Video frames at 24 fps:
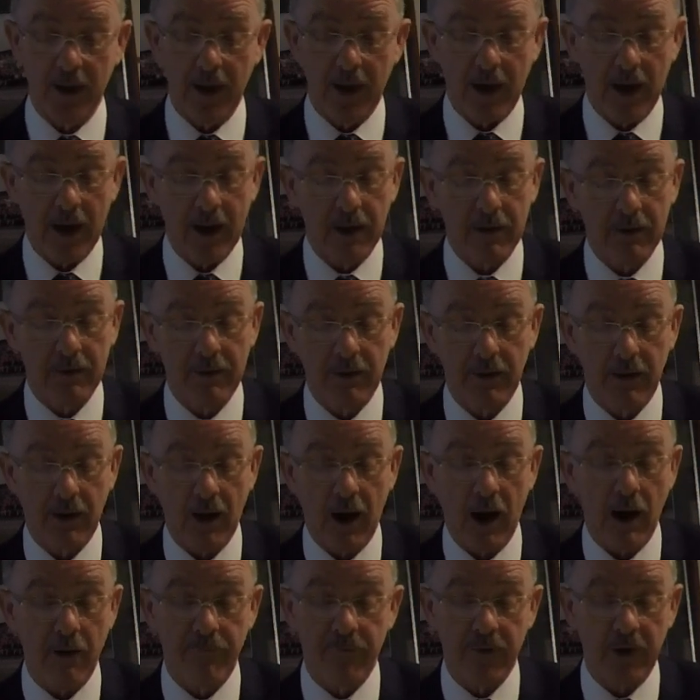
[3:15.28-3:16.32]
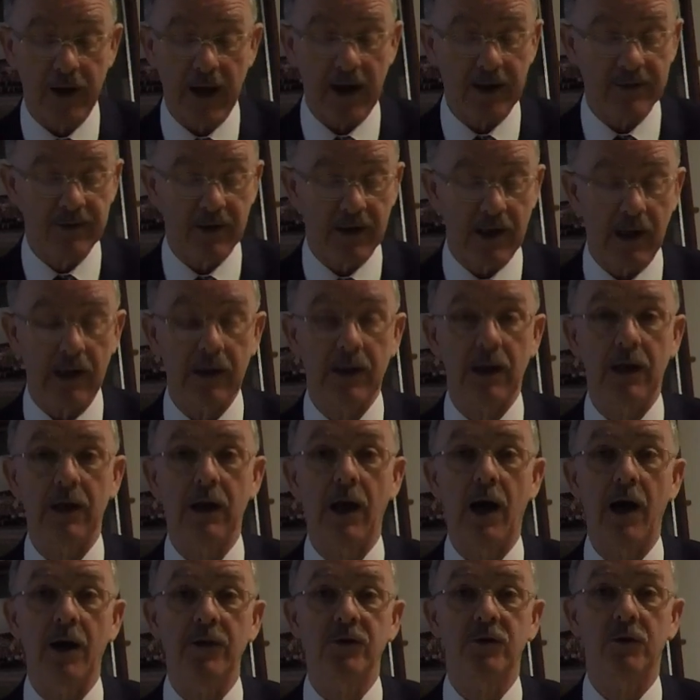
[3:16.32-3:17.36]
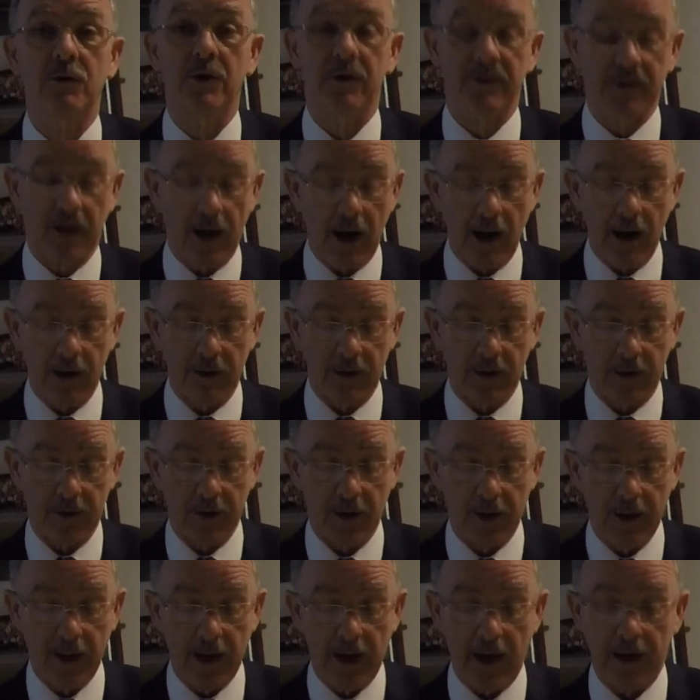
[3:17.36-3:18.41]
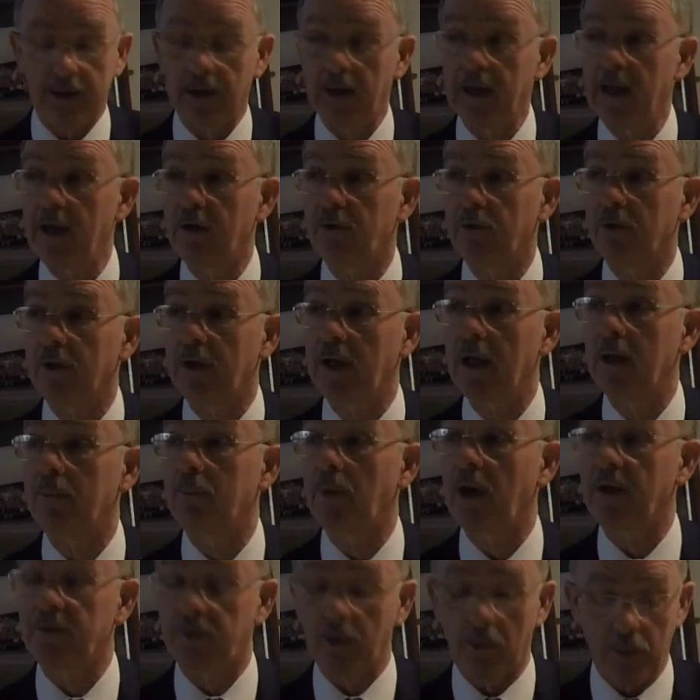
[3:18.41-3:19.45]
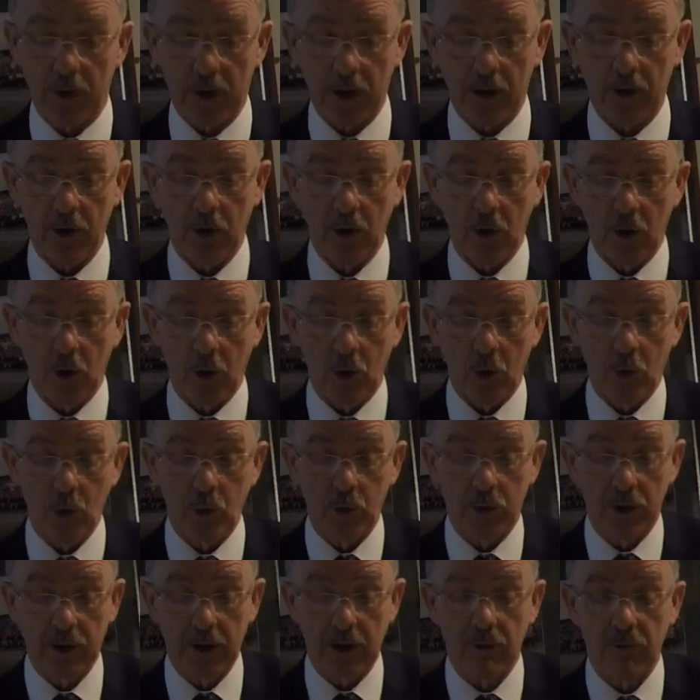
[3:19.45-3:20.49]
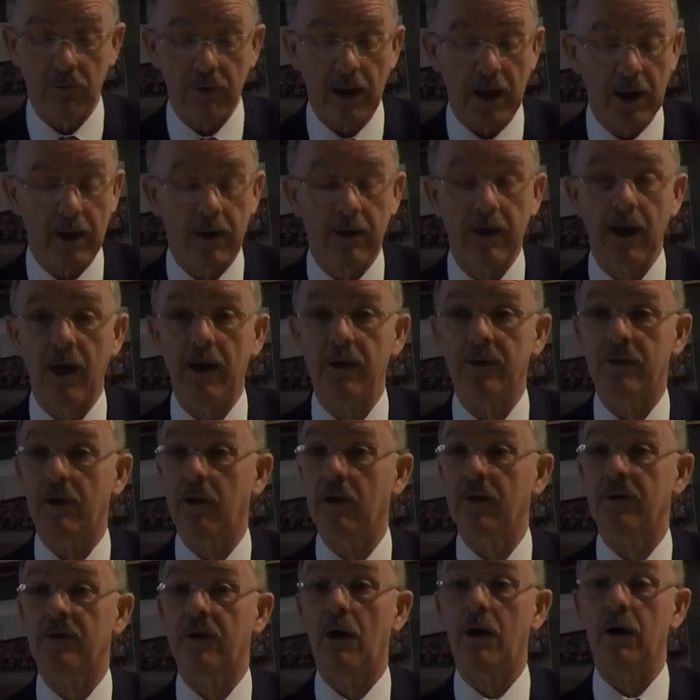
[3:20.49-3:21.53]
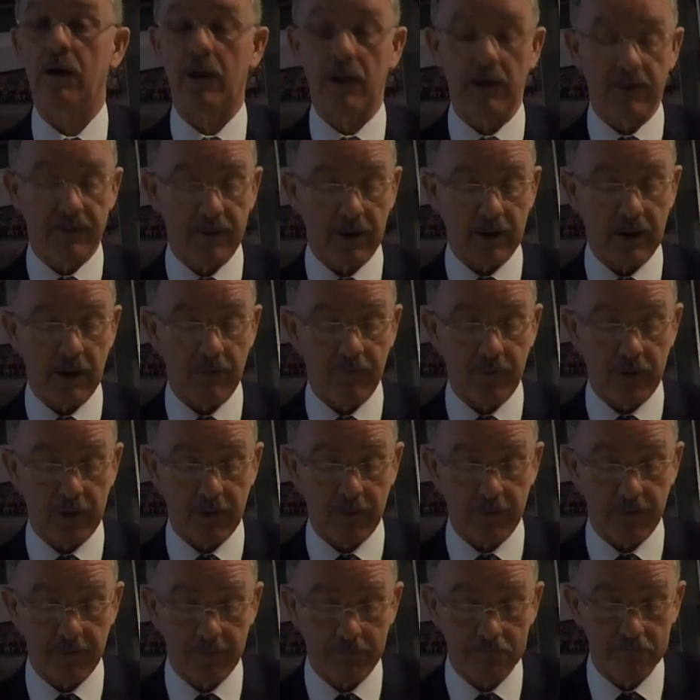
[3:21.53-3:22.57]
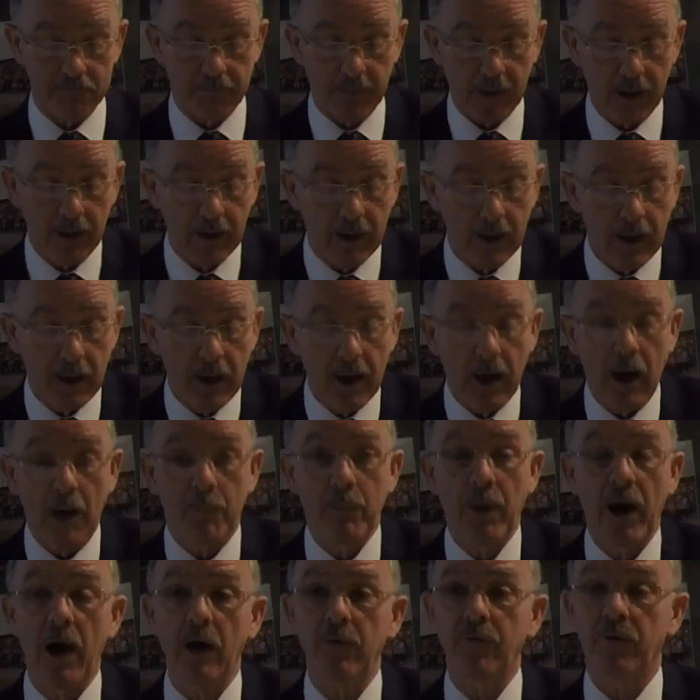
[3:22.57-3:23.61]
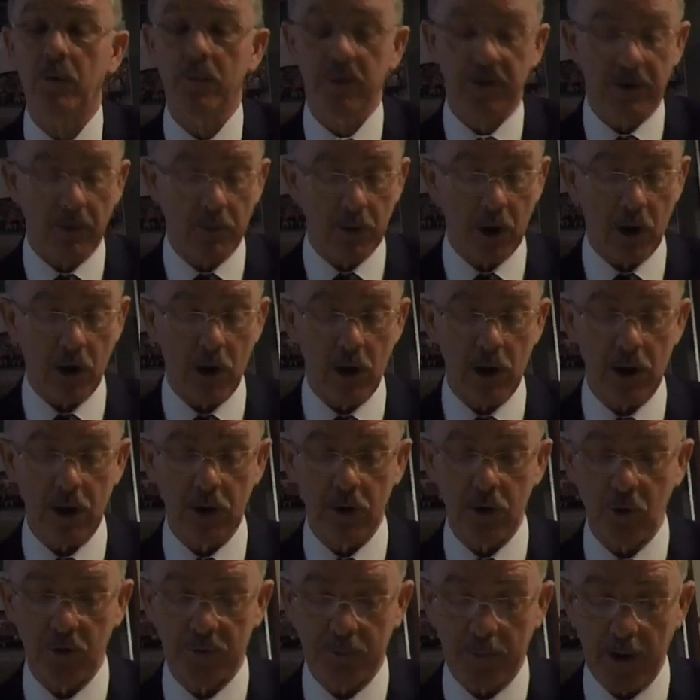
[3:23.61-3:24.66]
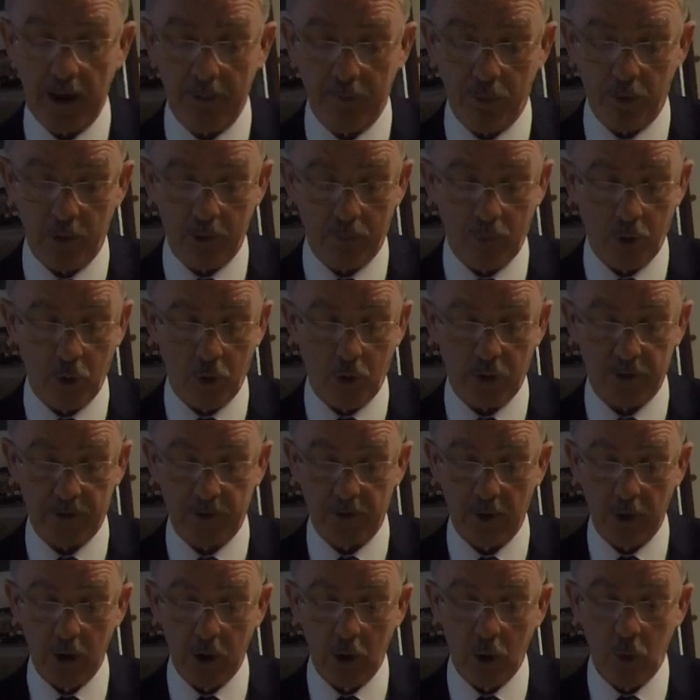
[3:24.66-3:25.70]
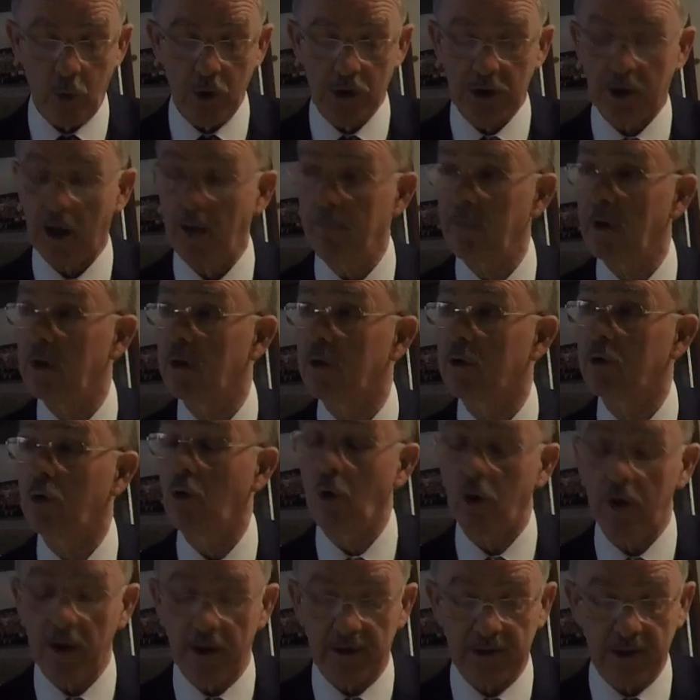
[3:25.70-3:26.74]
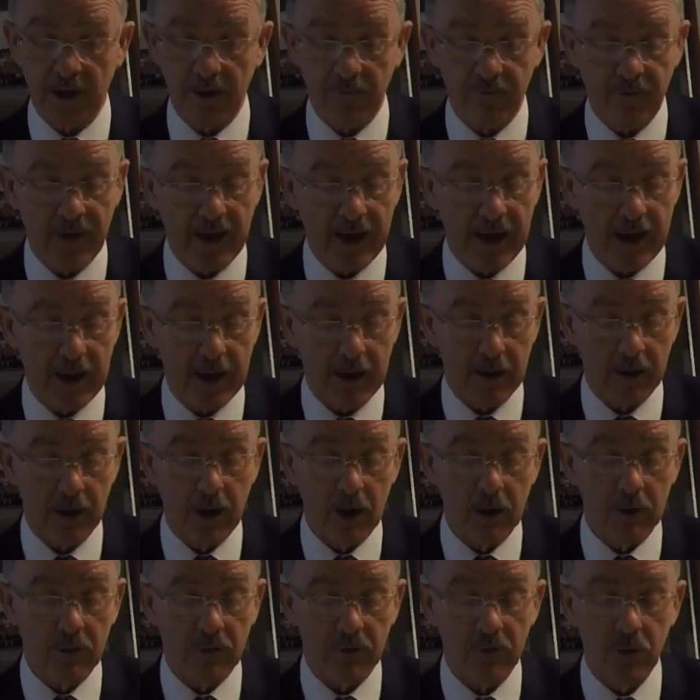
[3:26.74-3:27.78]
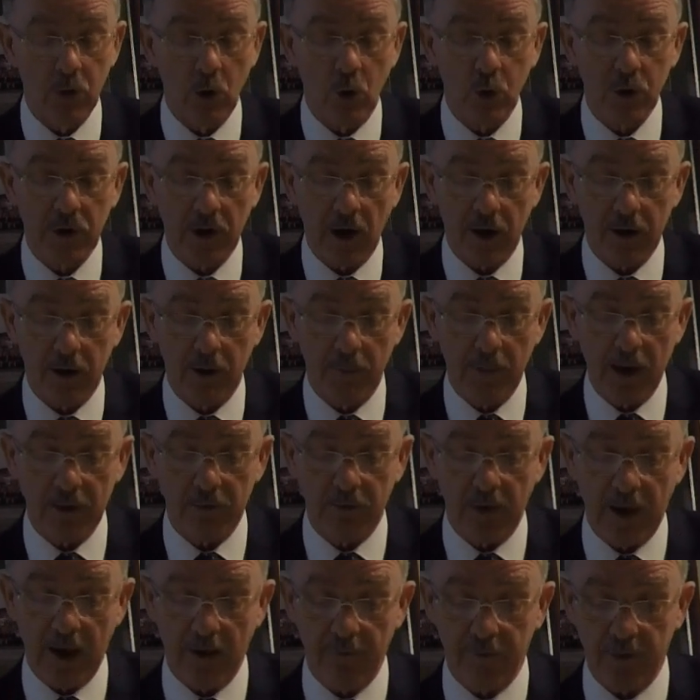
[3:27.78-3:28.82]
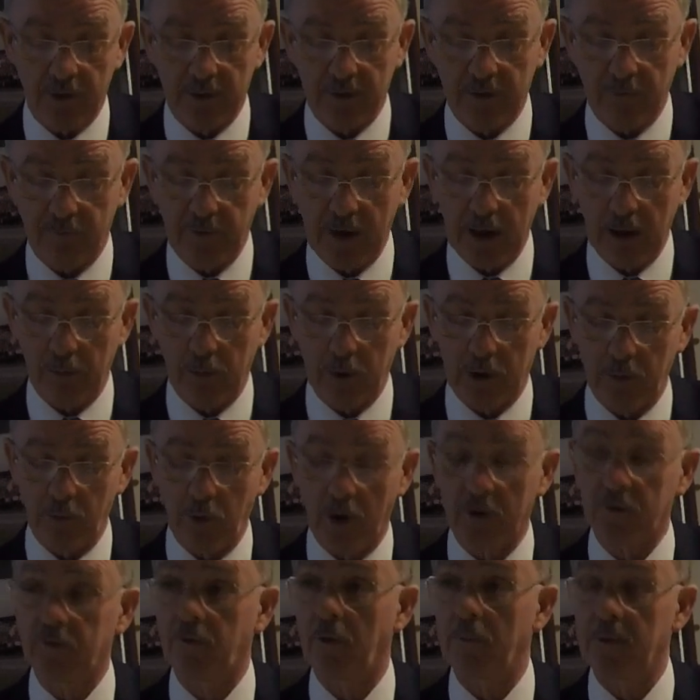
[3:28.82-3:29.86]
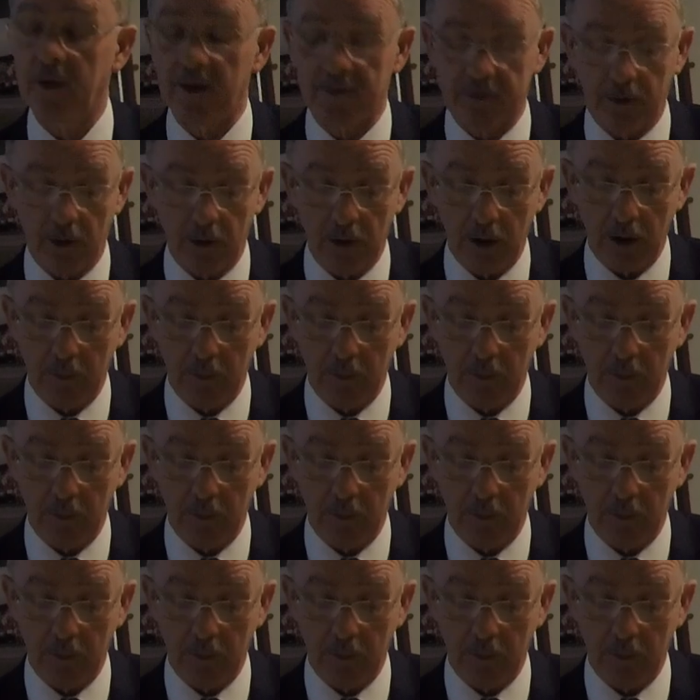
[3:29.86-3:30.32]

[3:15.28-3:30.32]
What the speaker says: and often accidentally lost or discarded at a later date by somebody who didn't recognise their historical significance. Apart from some early newspaper reports, which can be notoriously vague, there's no documentary evidence available to us from this early